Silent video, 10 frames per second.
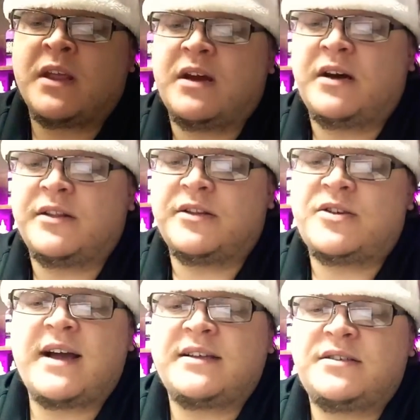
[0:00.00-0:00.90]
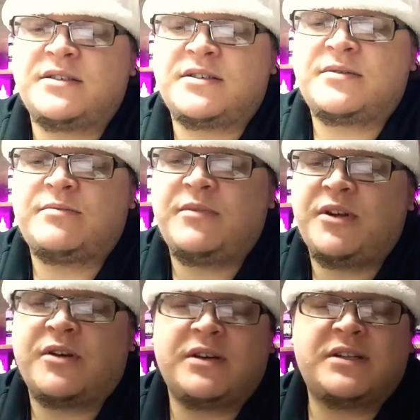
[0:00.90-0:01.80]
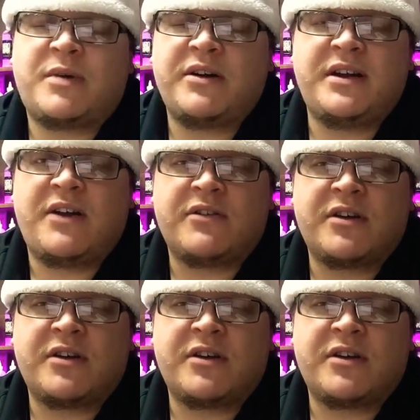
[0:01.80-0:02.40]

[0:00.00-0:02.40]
The drag is just, you know, it's probably never